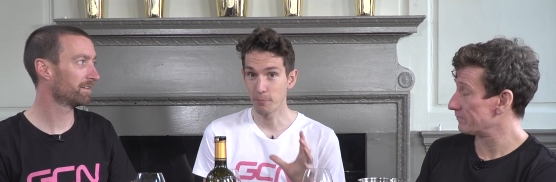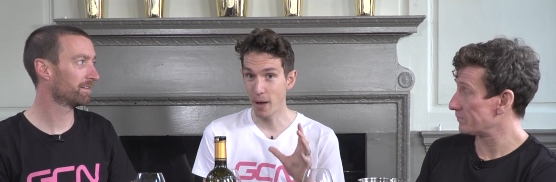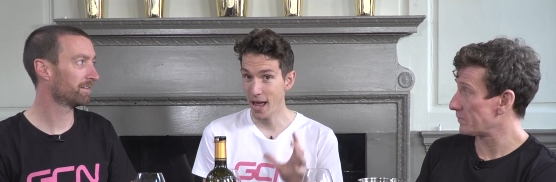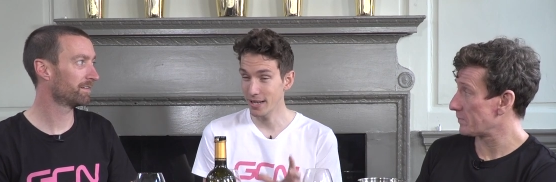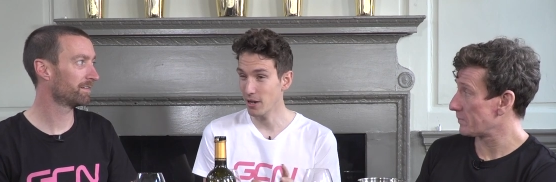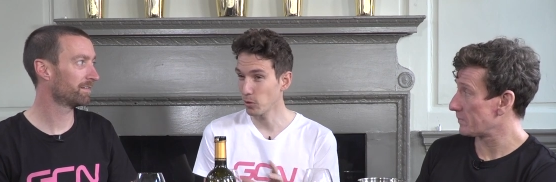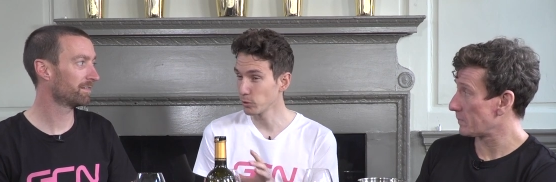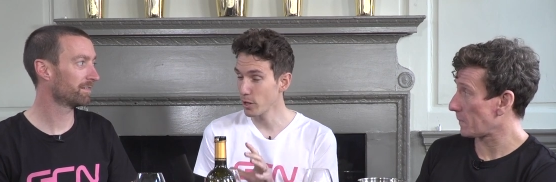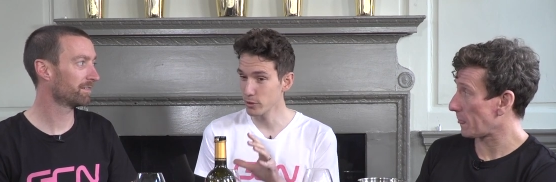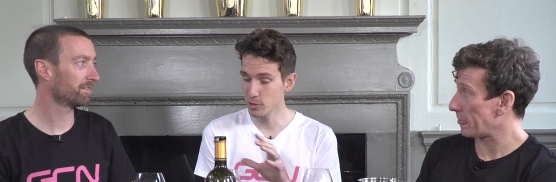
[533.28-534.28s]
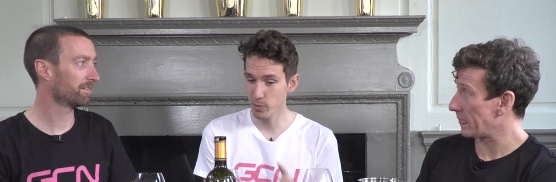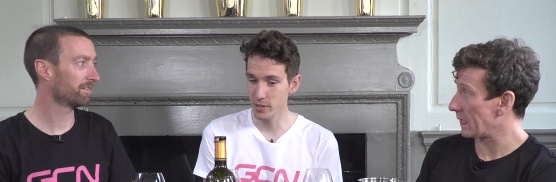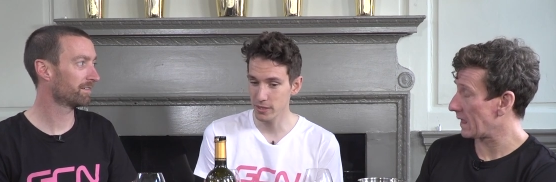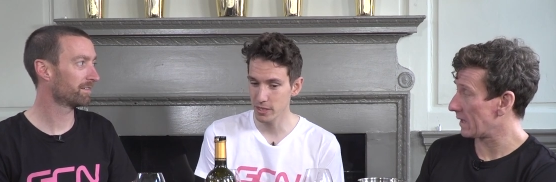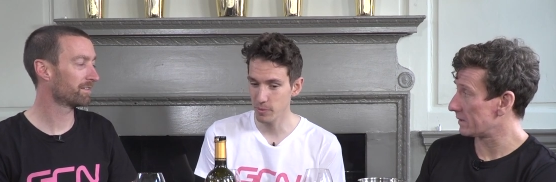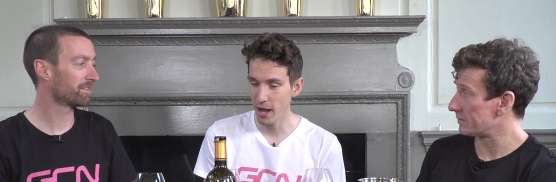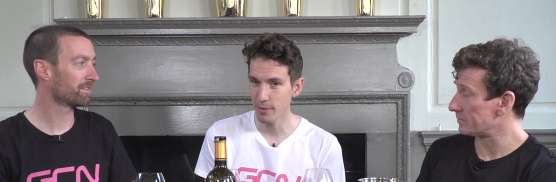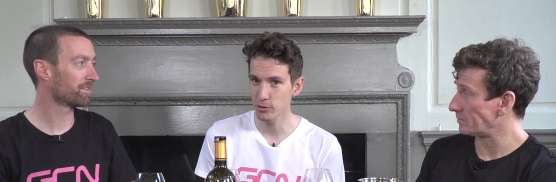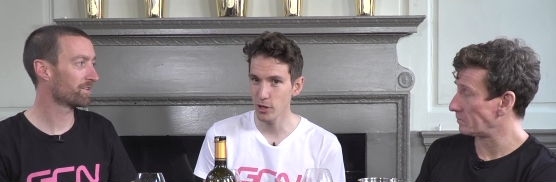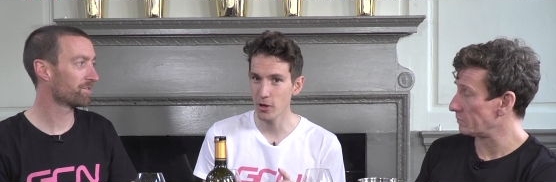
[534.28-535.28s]
Speaker 1: And although the sprinters
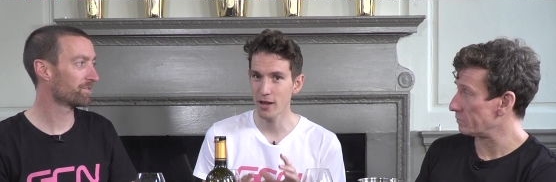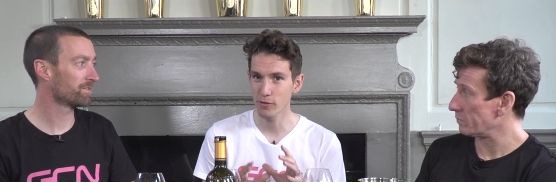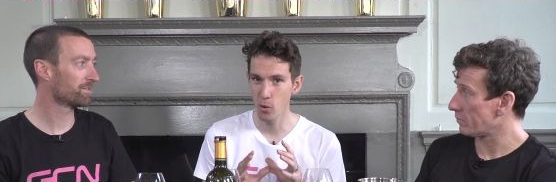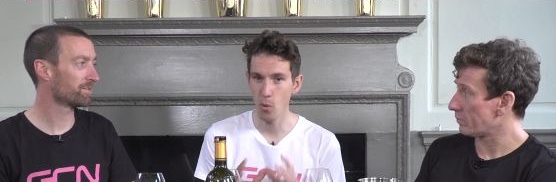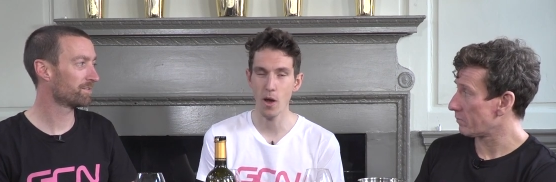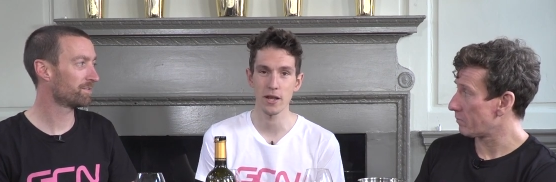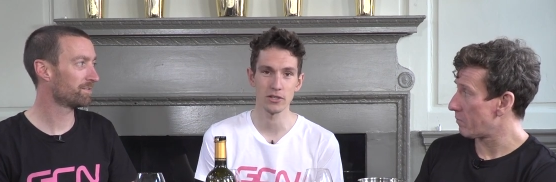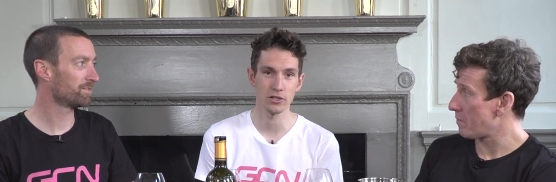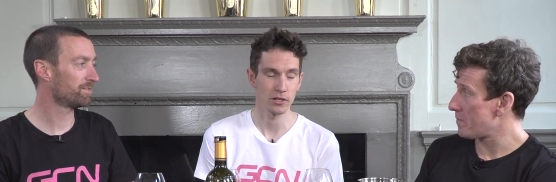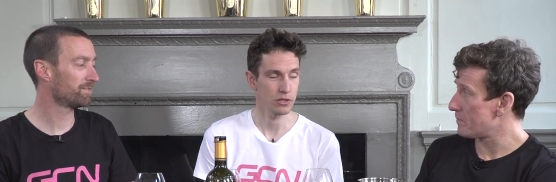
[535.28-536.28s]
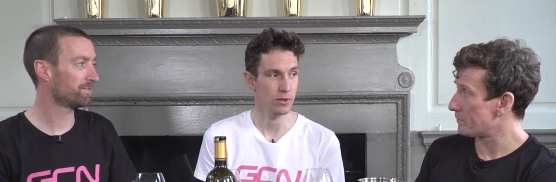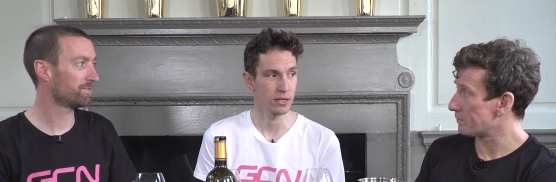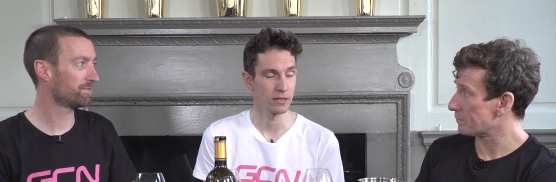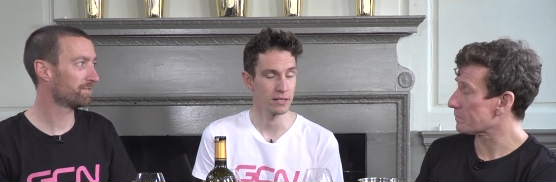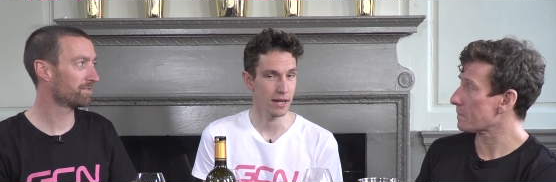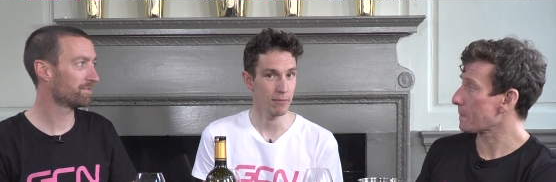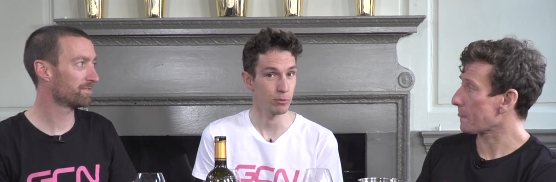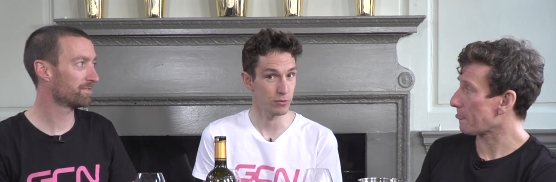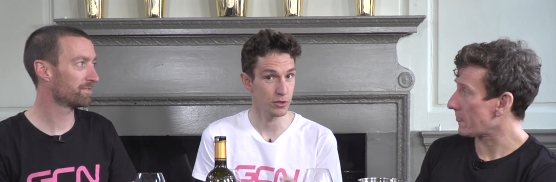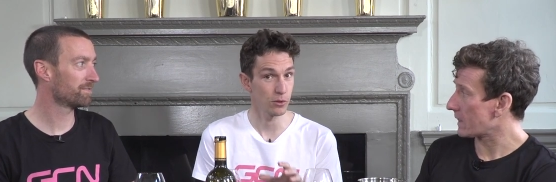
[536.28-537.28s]
perhaps don't have quite such strength in depth,
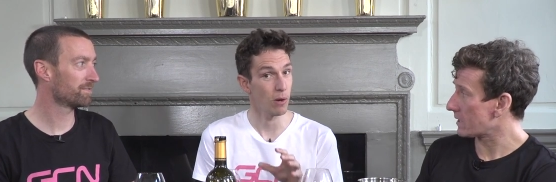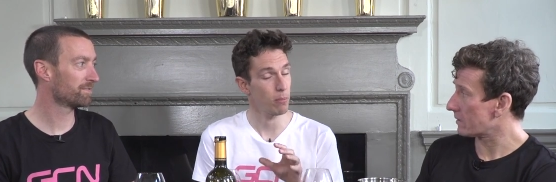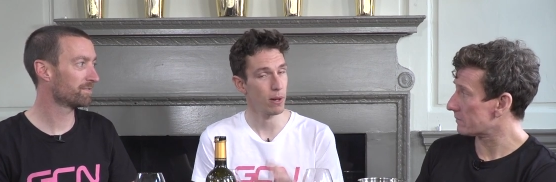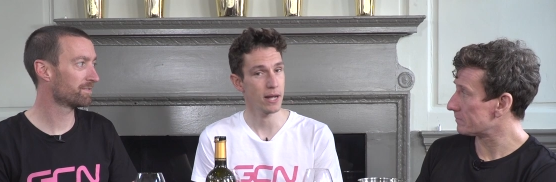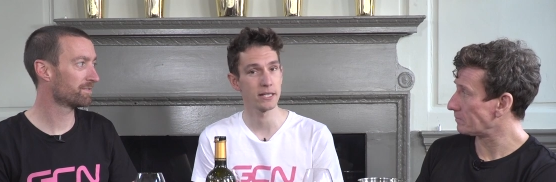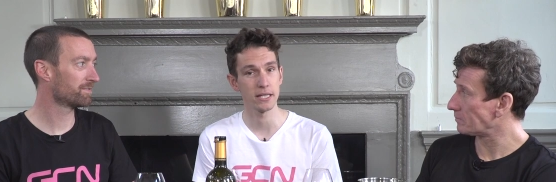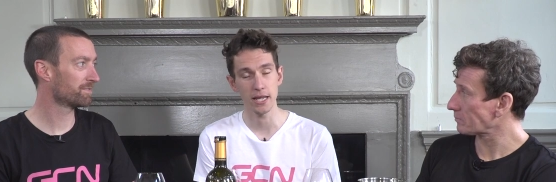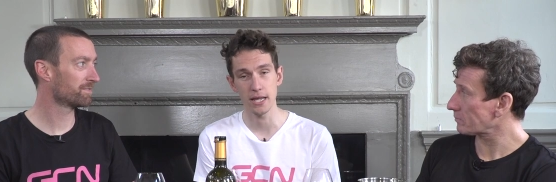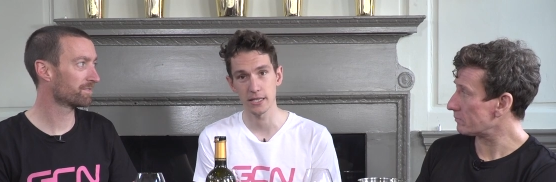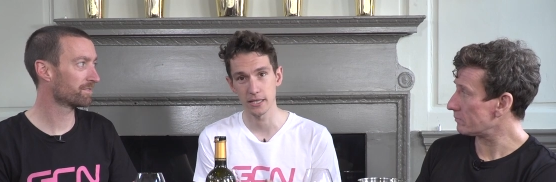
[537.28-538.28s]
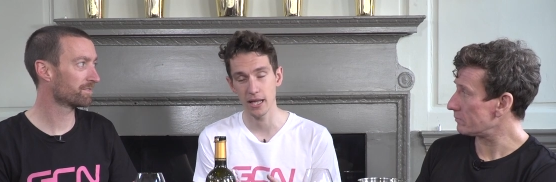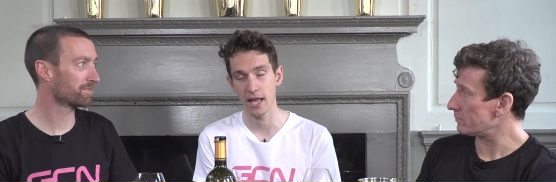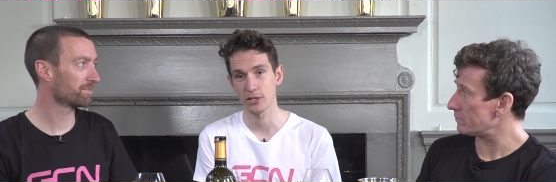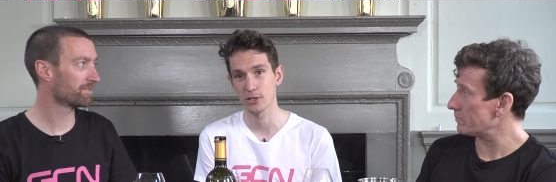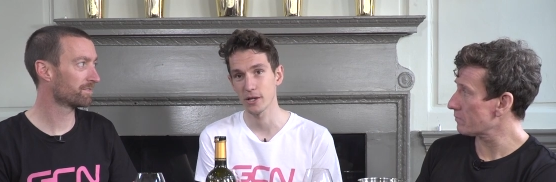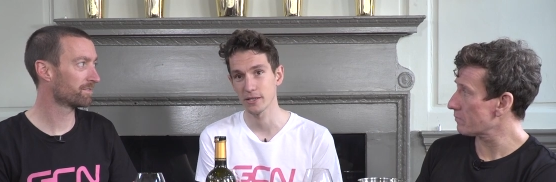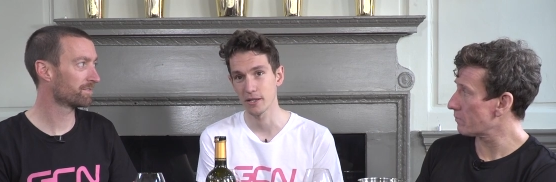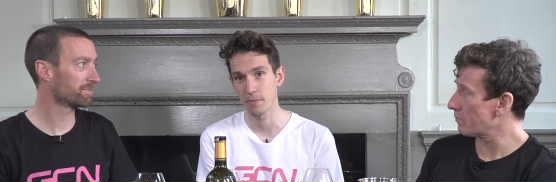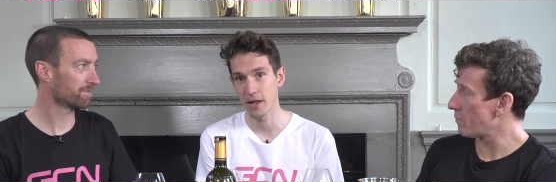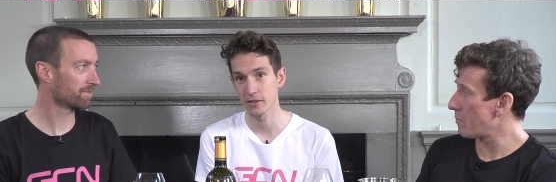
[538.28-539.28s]
we've still got plenty to get
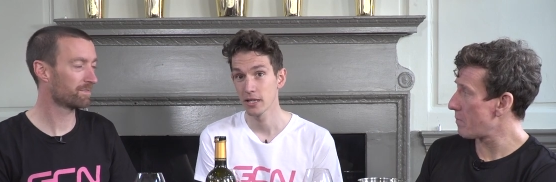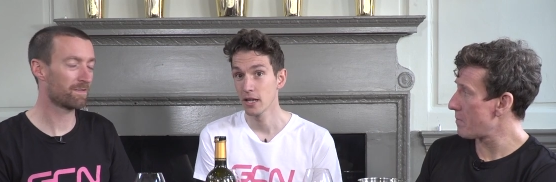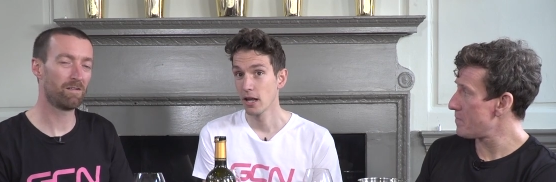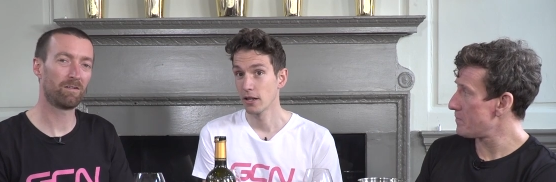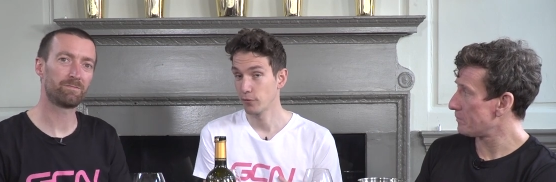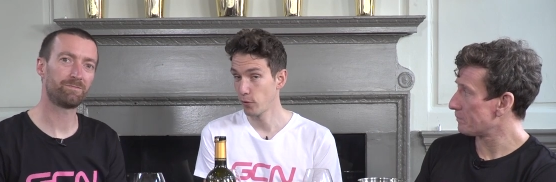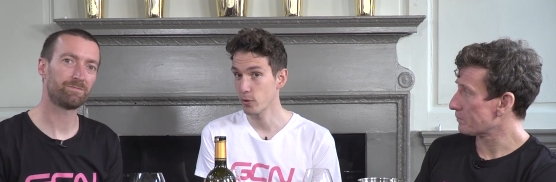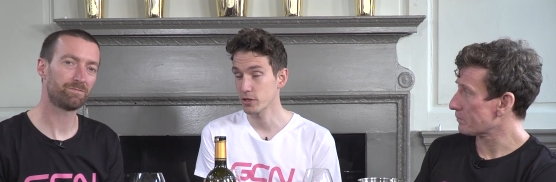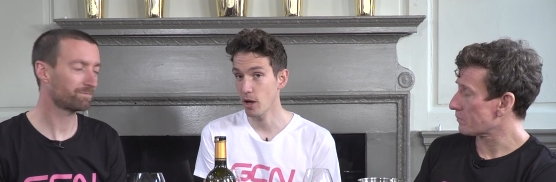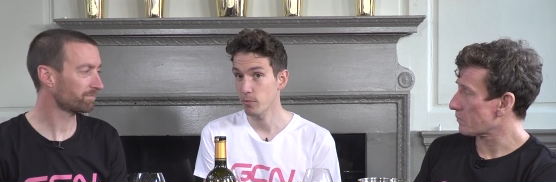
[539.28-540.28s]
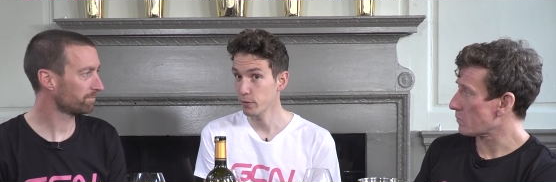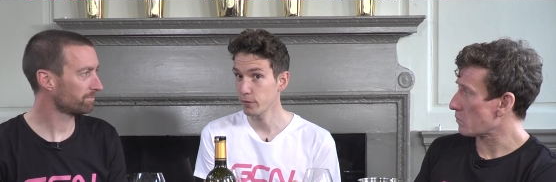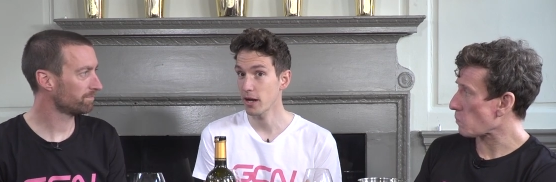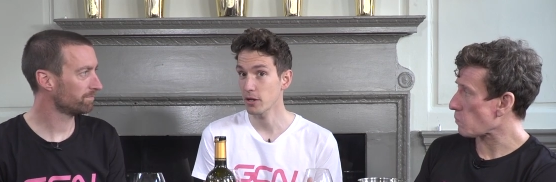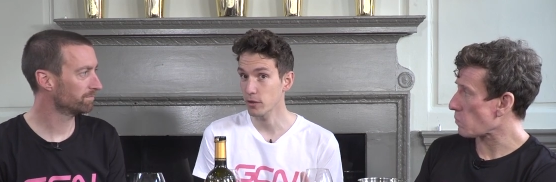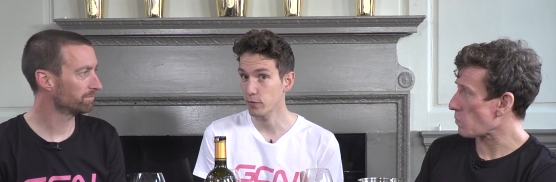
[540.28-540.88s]
excited about for example, Fernando